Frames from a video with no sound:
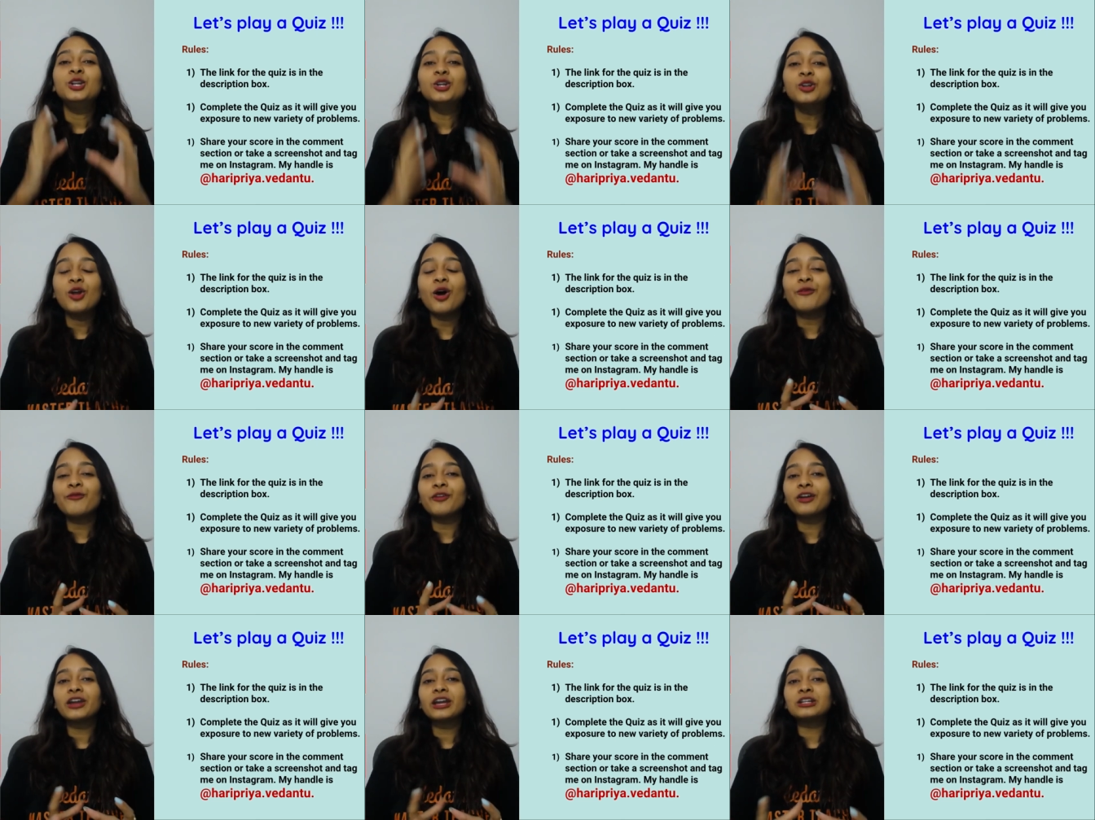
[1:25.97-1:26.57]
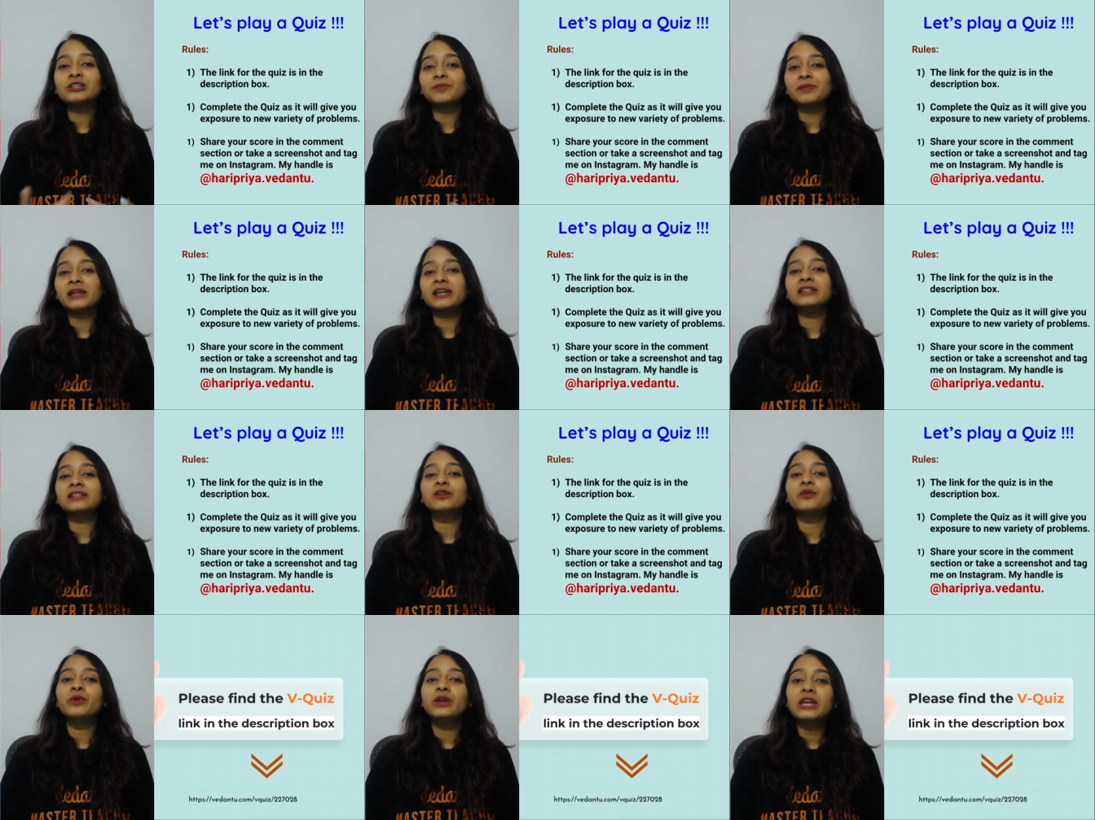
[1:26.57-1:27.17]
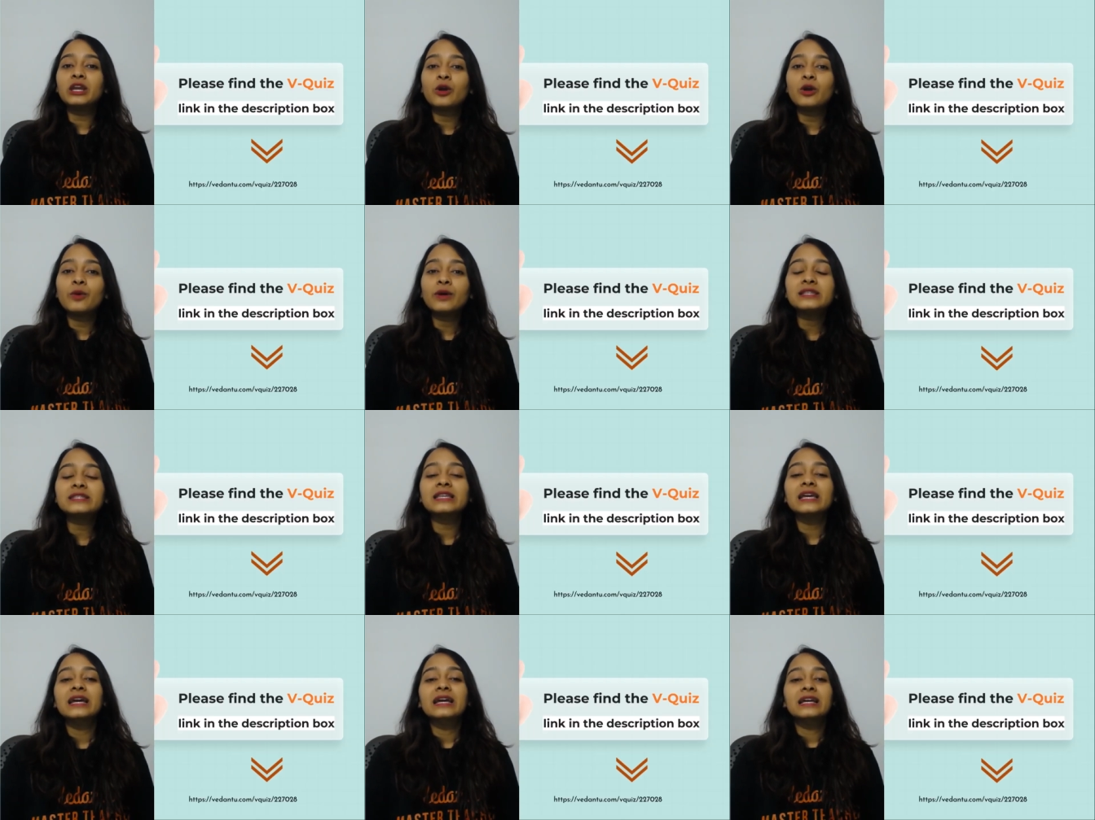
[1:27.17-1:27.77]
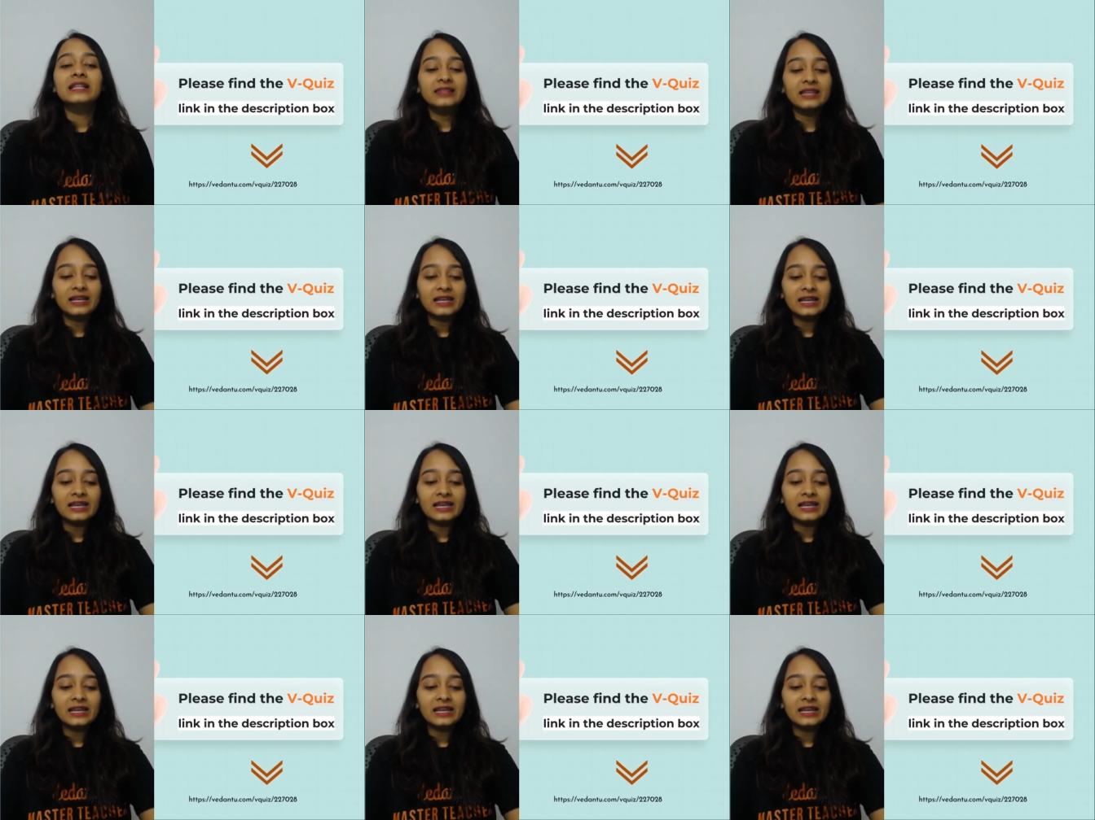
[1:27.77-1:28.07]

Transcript: do not forget to play the VQuiz. The